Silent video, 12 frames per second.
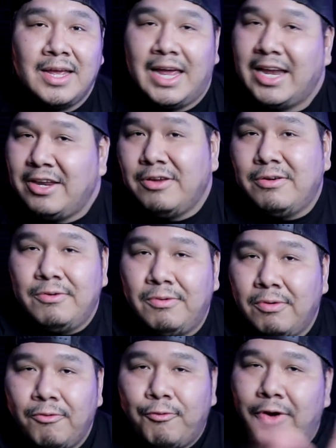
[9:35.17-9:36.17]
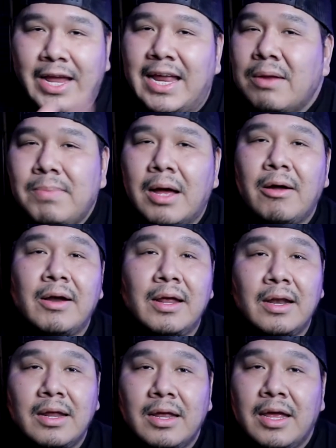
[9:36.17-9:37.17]
and you forget about
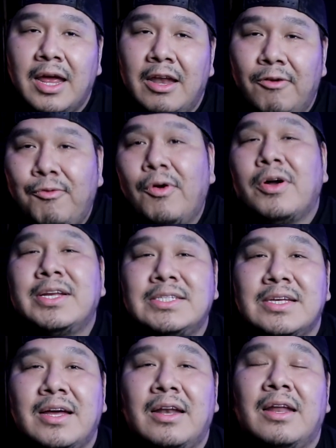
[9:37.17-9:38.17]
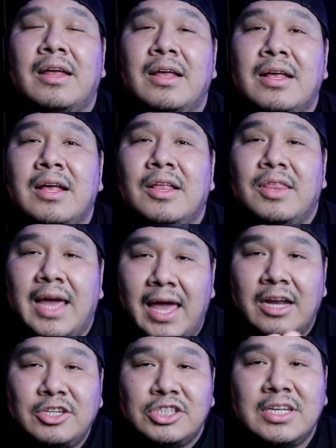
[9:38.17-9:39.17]
it and you focus on the
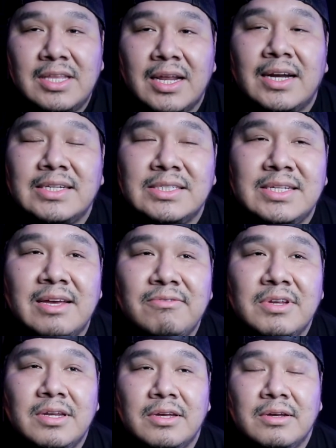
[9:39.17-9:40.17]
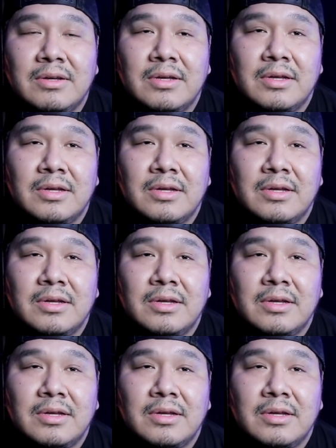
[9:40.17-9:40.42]
energy that he's giving you.